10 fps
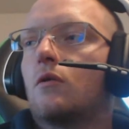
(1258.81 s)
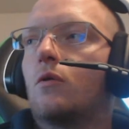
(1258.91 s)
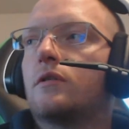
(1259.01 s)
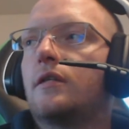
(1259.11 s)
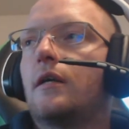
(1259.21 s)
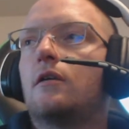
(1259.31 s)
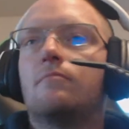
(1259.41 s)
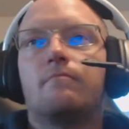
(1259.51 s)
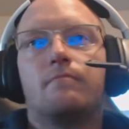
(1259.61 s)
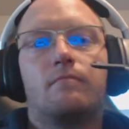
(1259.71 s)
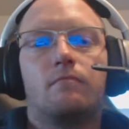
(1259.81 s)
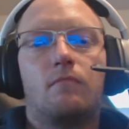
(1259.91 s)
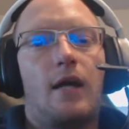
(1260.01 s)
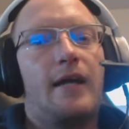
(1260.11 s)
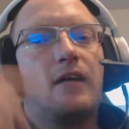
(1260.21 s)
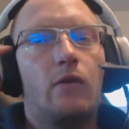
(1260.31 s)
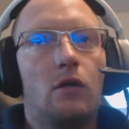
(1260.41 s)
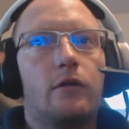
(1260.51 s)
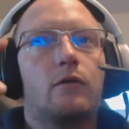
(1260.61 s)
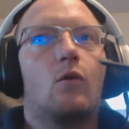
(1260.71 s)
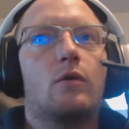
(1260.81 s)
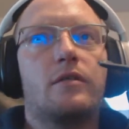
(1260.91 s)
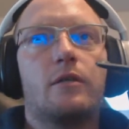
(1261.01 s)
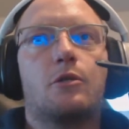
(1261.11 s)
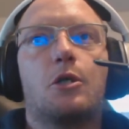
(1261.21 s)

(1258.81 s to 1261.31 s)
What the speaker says: Corsair, I have all your Corsair